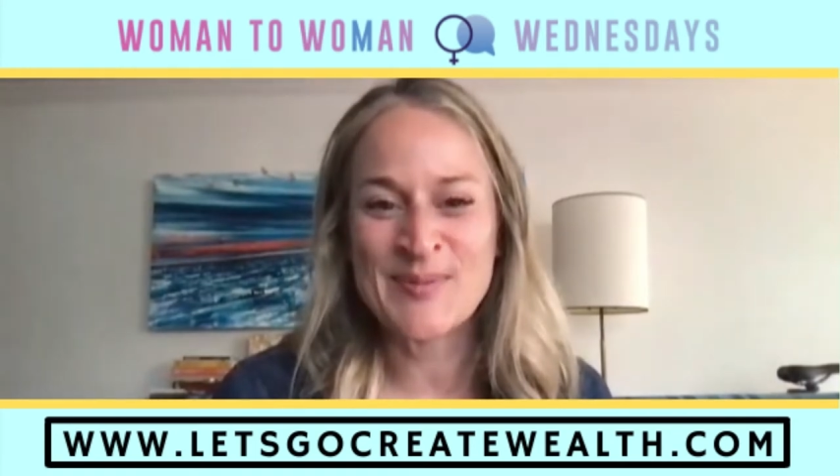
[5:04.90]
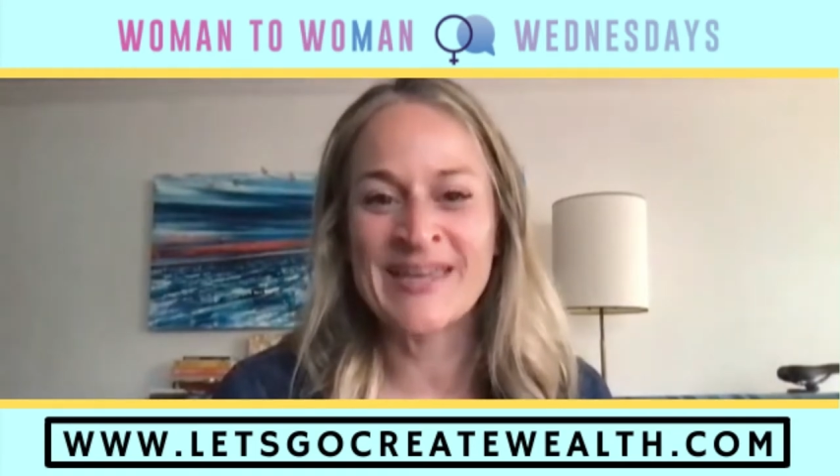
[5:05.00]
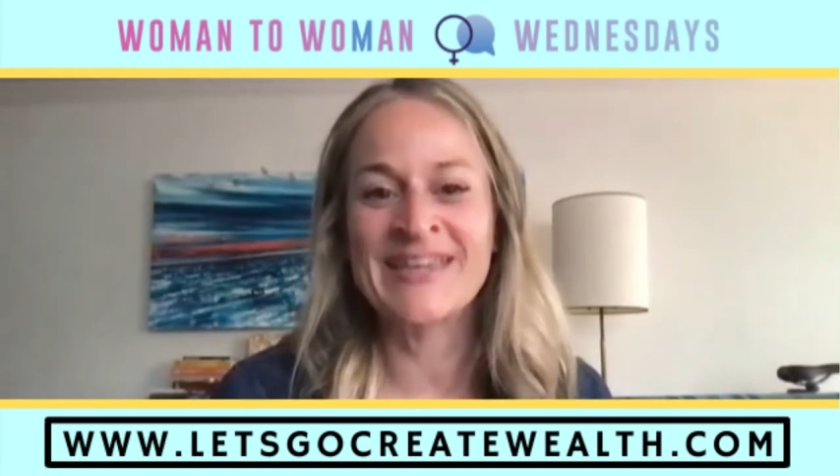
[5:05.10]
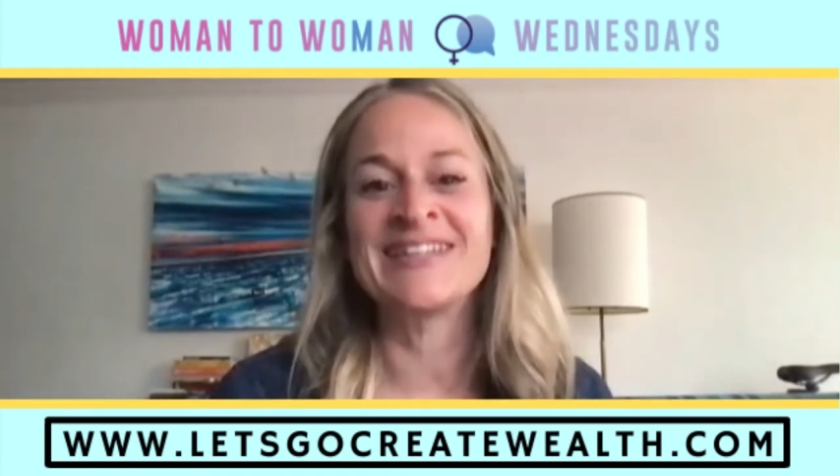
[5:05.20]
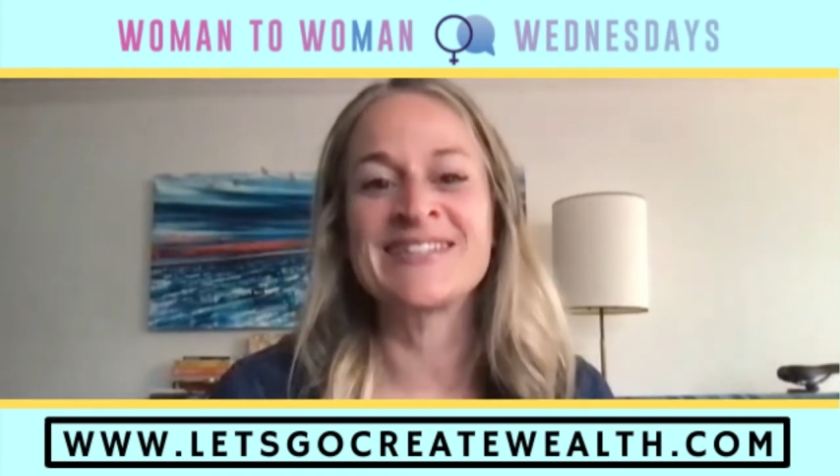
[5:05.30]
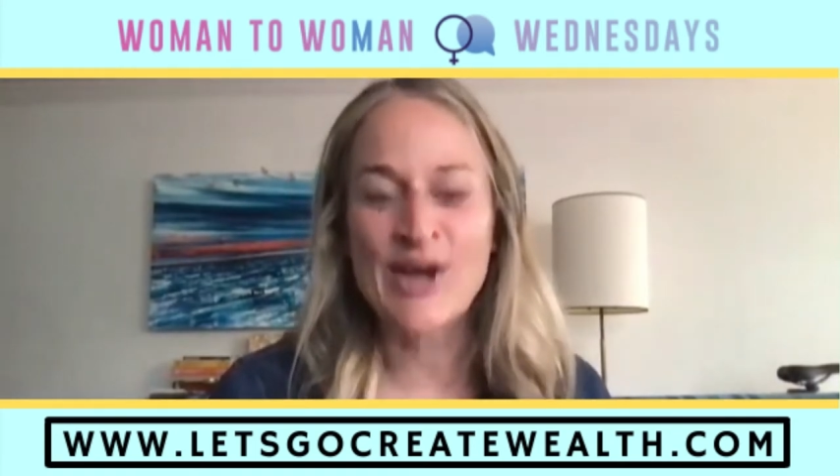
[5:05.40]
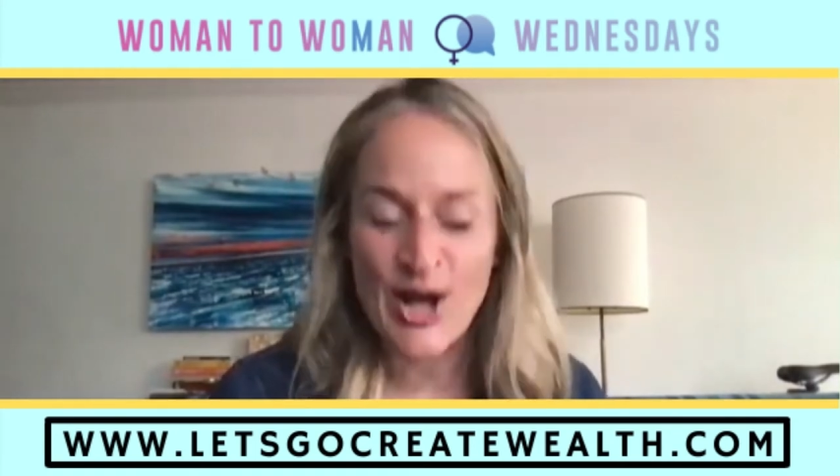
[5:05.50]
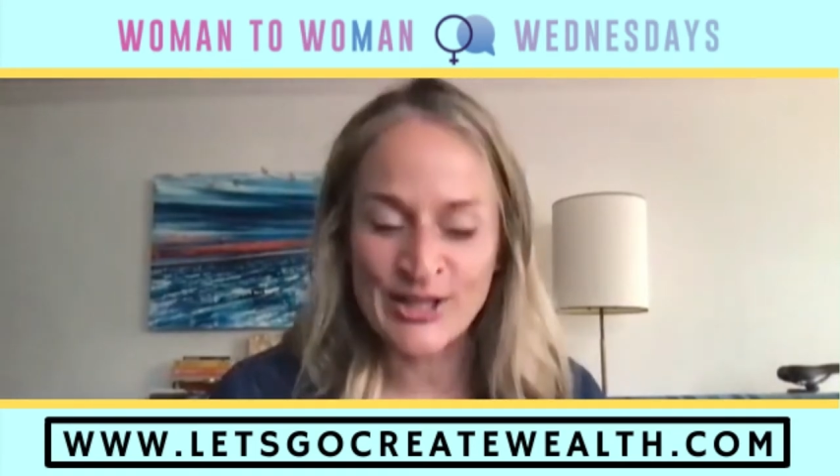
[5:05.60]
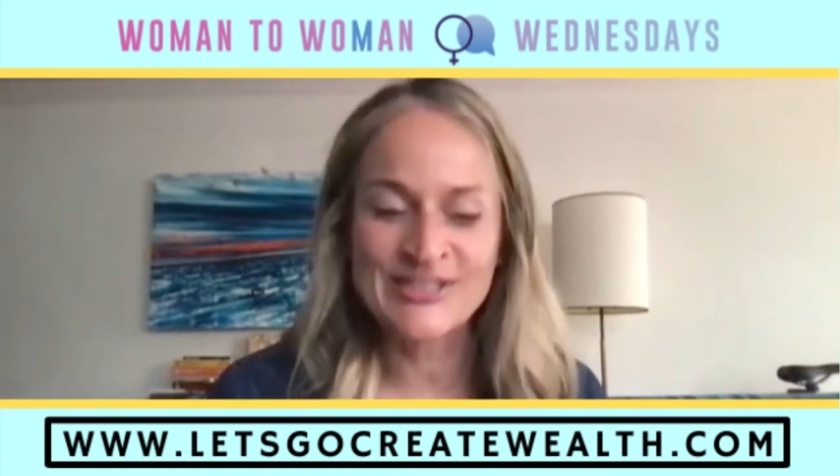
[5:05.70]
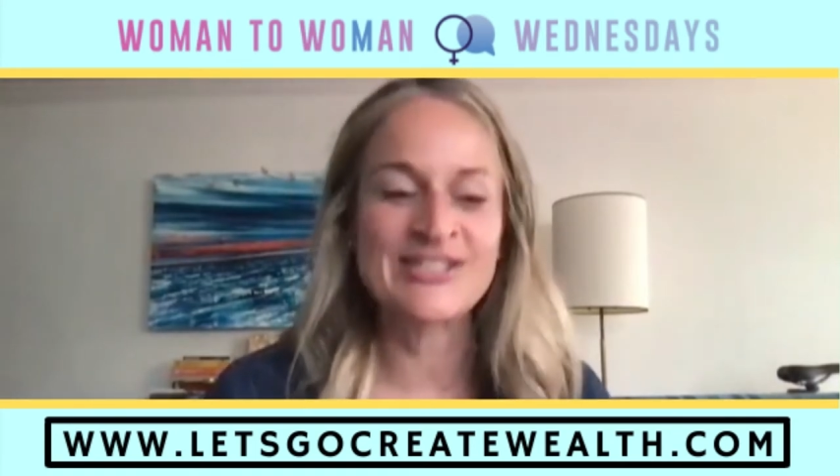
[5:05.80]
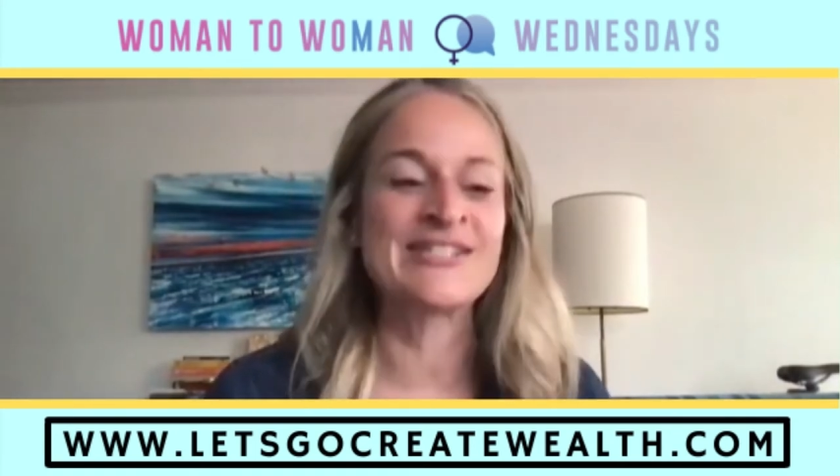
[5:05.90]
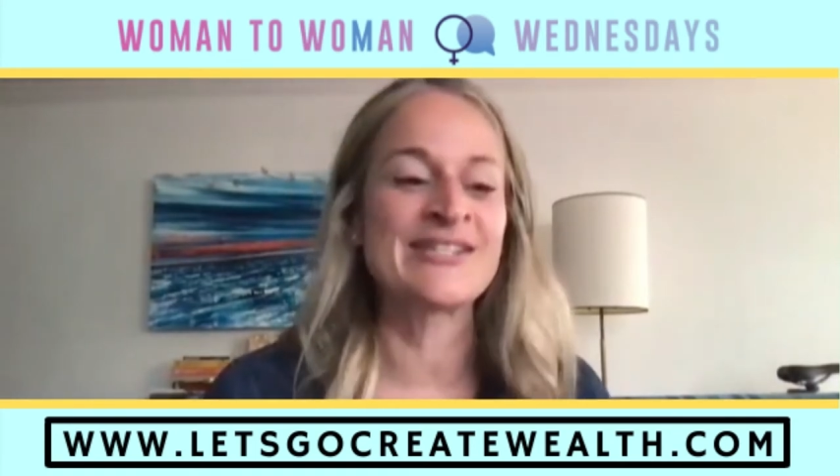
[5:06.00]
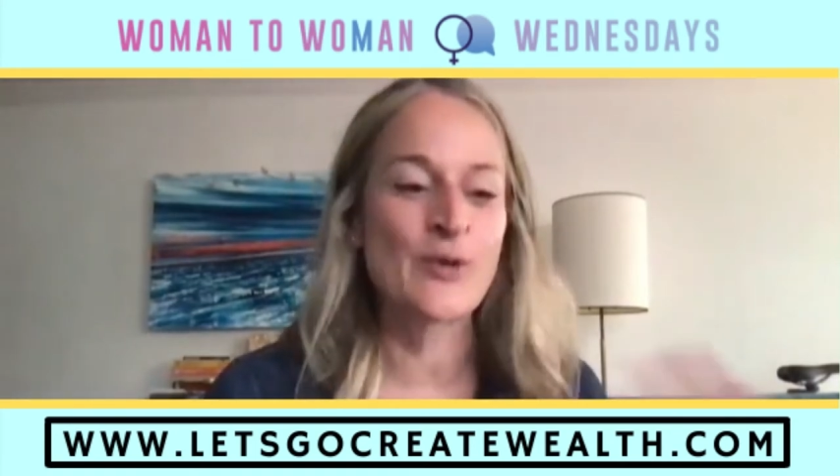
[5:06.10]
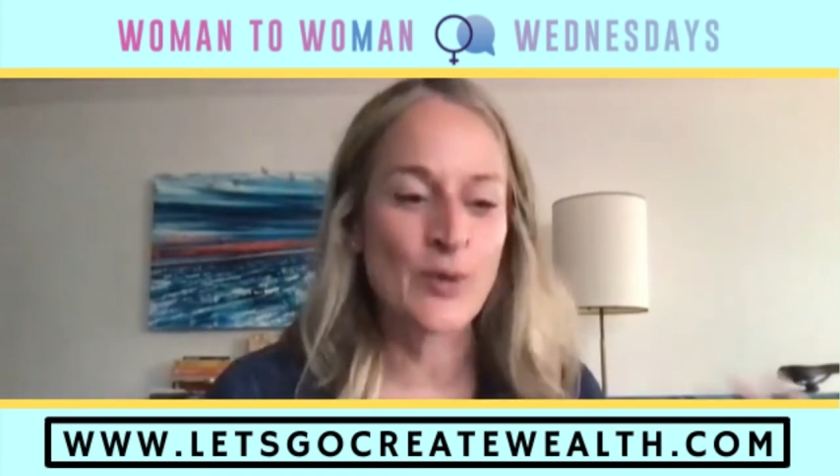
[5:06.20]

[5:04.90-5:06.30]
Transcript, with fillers: bringing it to colleges and